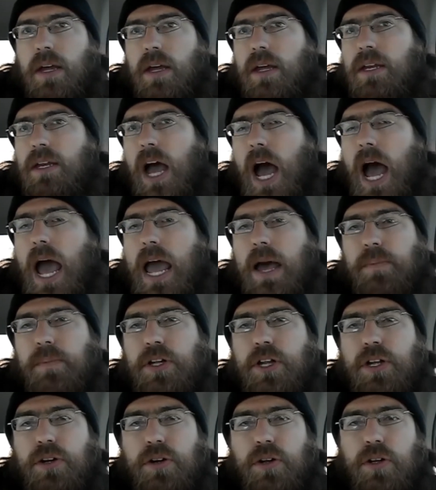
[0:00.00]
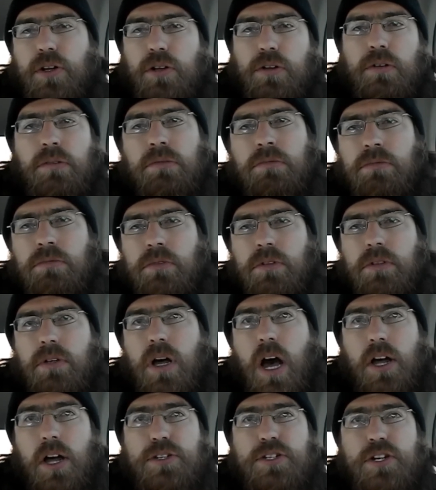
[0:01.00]
Now I am a little
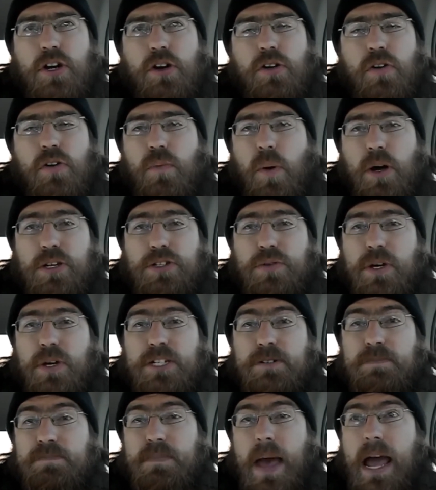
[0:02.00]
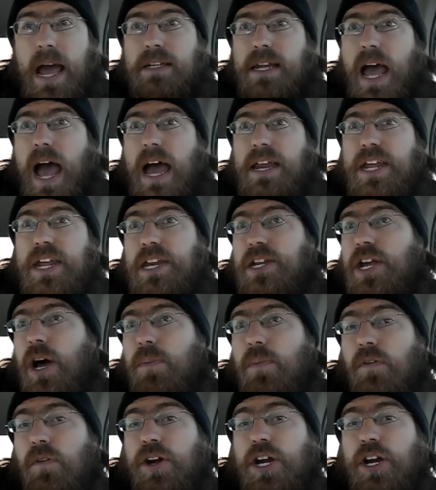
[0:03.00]
uncertain of what to expect. I did
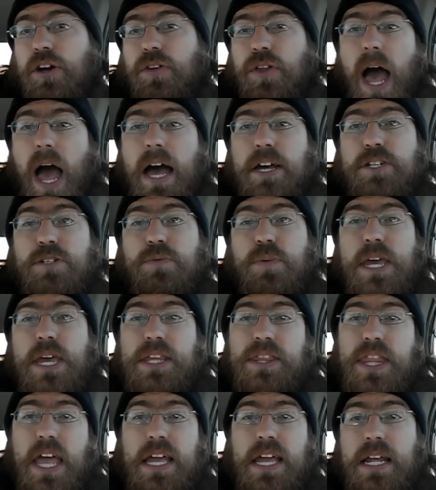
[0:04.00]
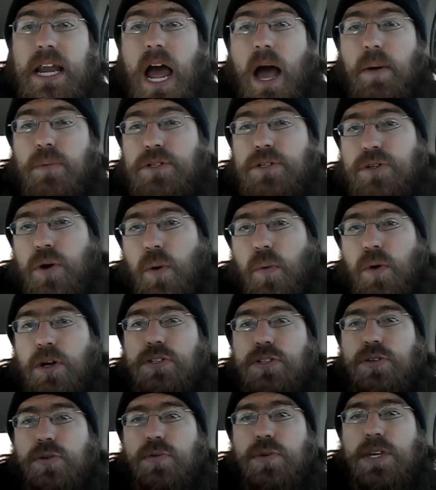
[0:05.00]
come over here last week thinking I was going
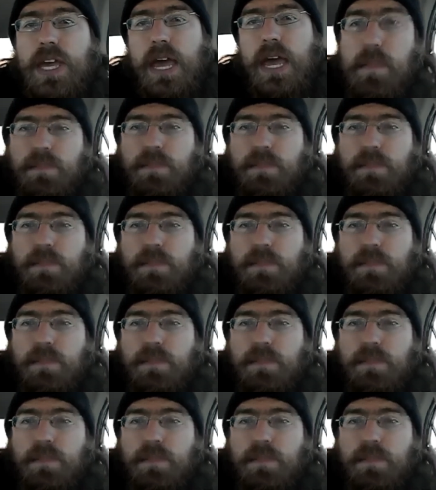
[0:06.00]
to get